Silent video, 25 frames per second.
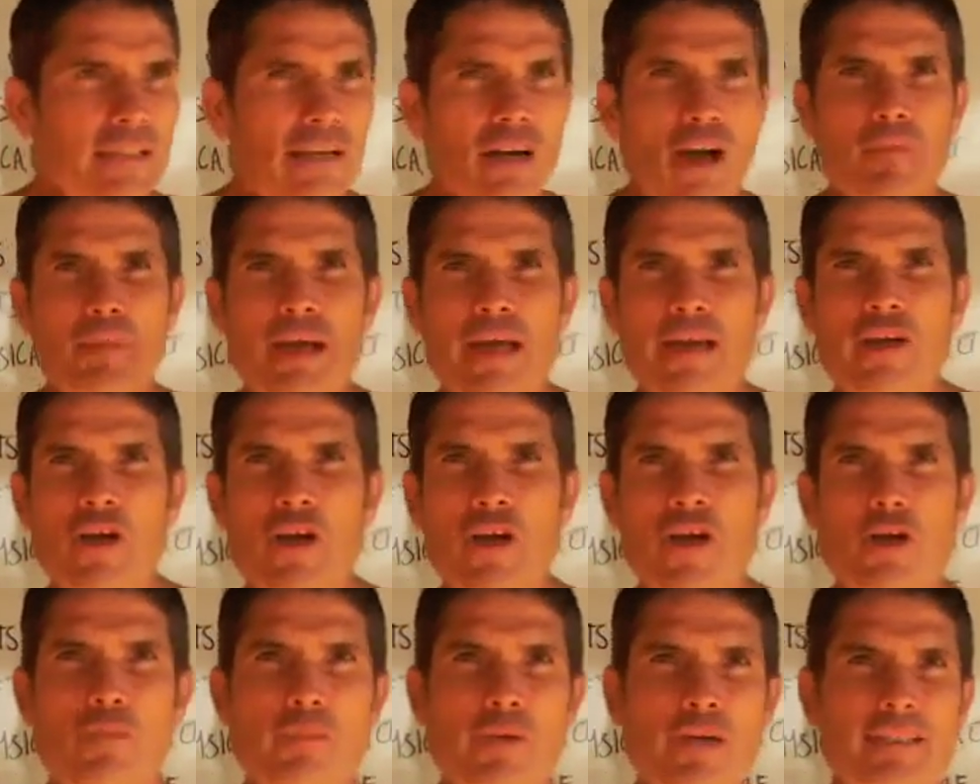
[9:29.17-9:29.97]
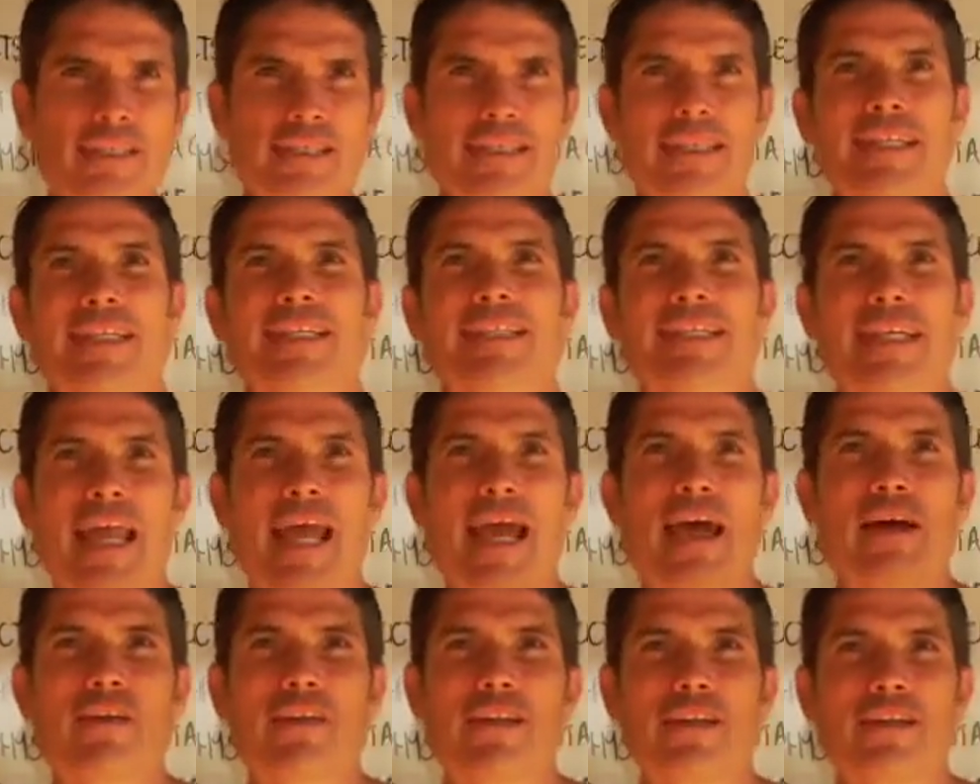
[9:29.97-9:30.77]
I'm at home, we're sitting
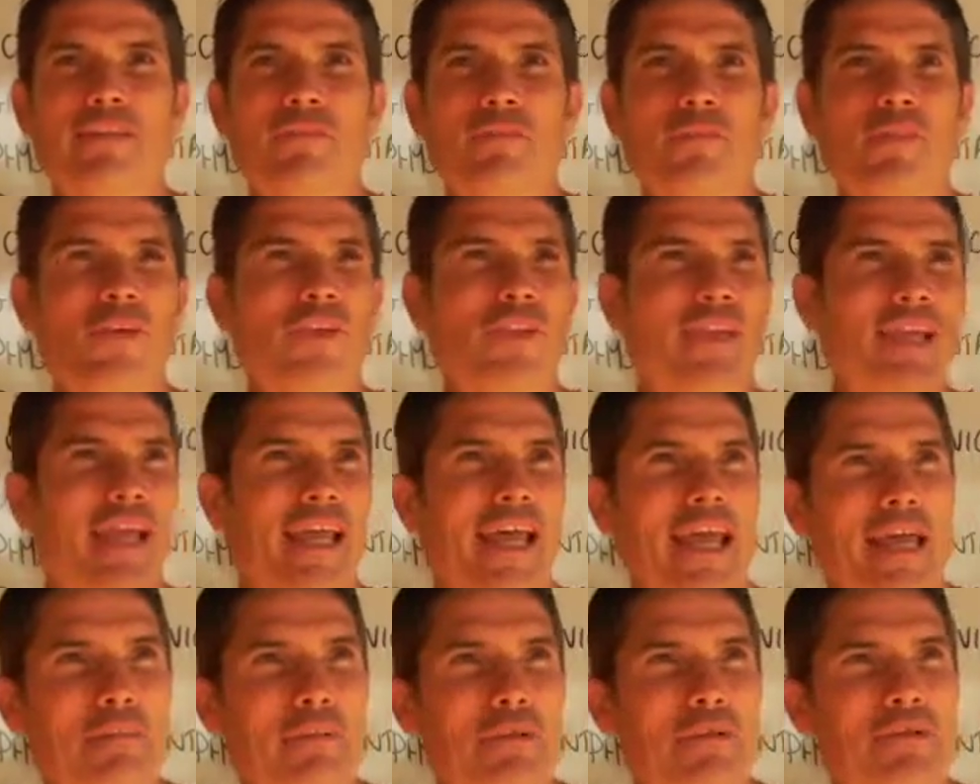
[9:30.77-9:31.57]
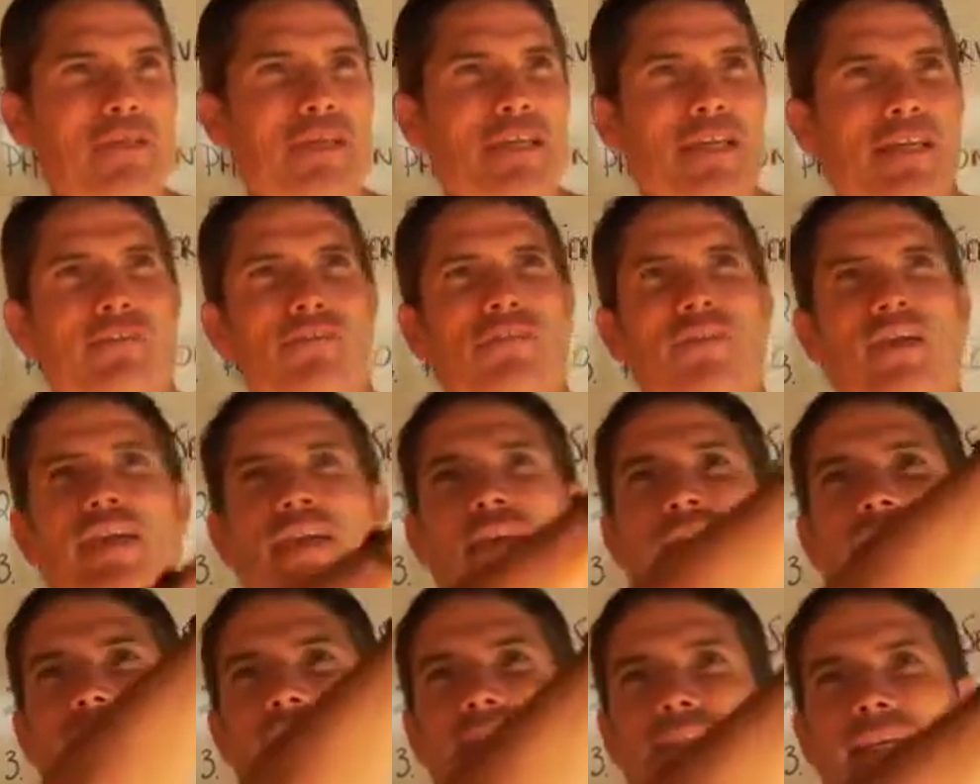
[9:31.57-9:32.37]
down and we've got the cable TV
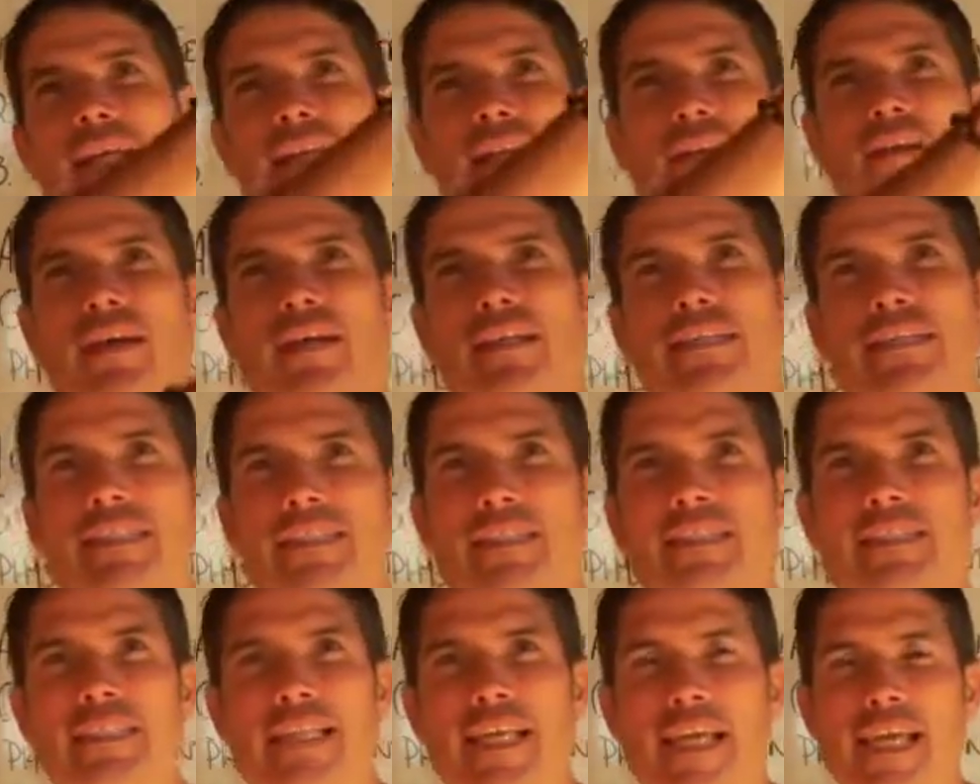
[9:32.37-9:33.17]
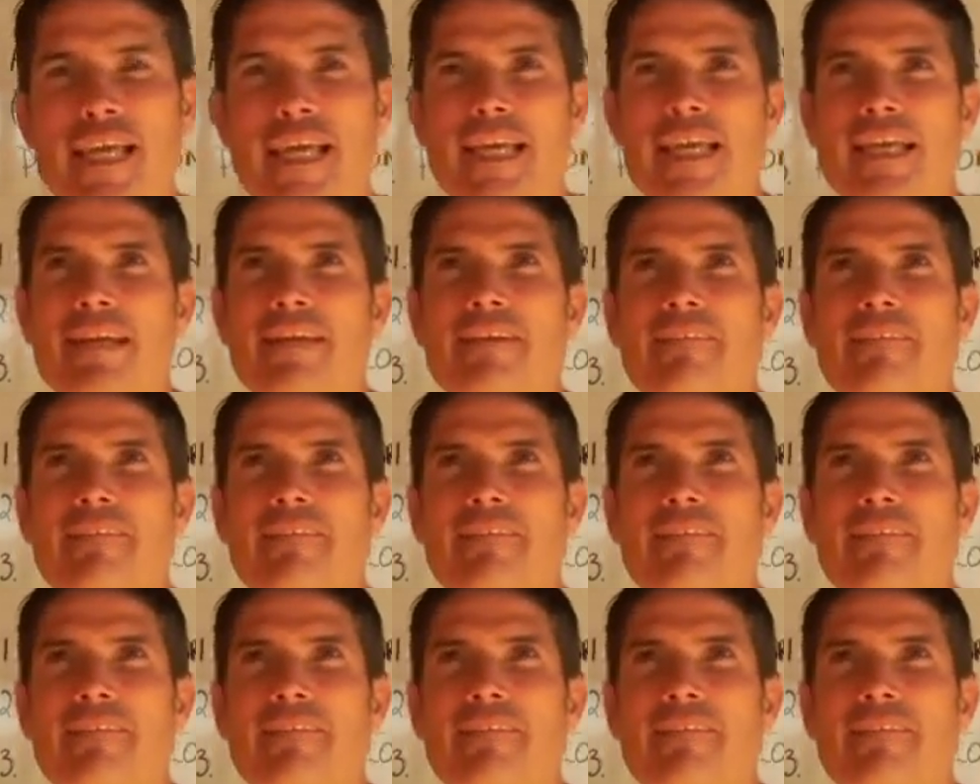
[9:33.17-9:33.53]
and the satellite dish there